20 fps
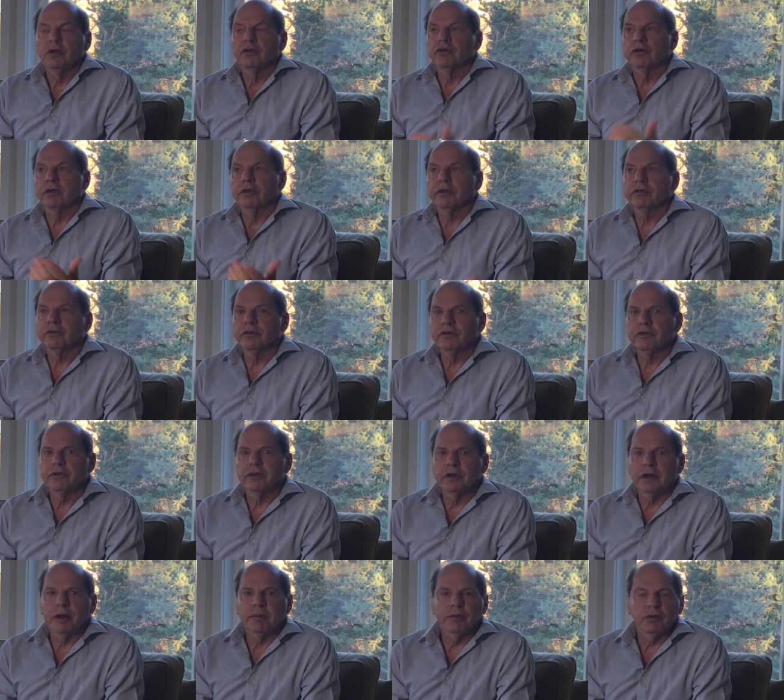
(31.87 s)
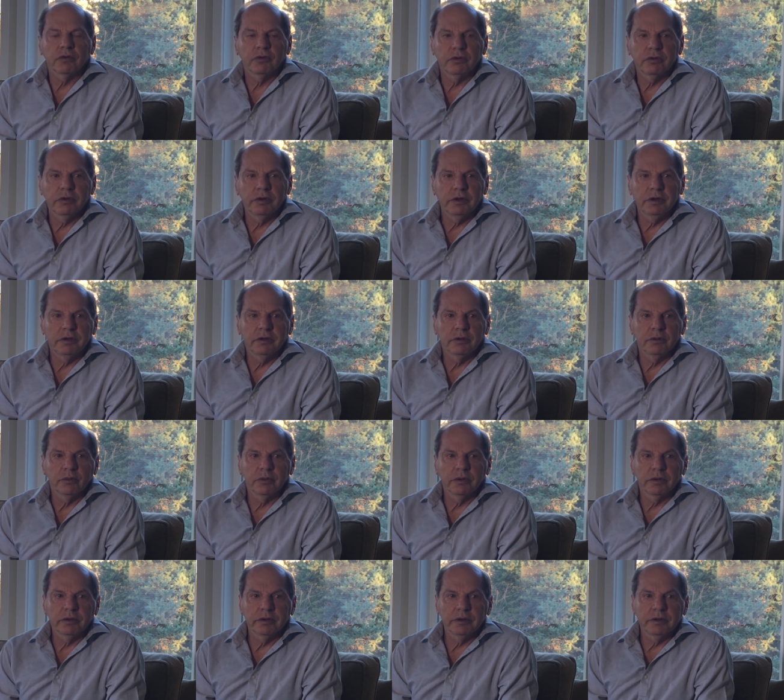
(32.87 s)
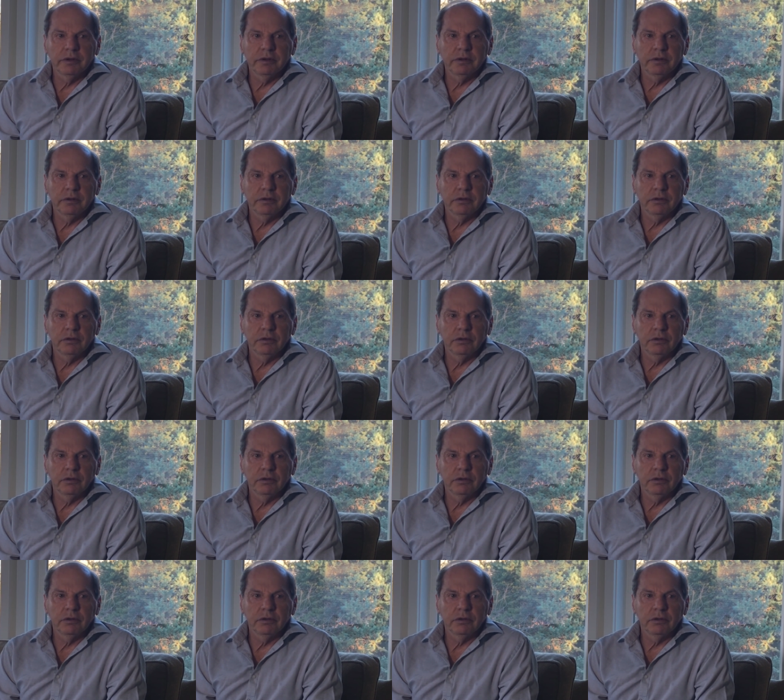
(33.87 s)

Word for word: So this is an opportunity to really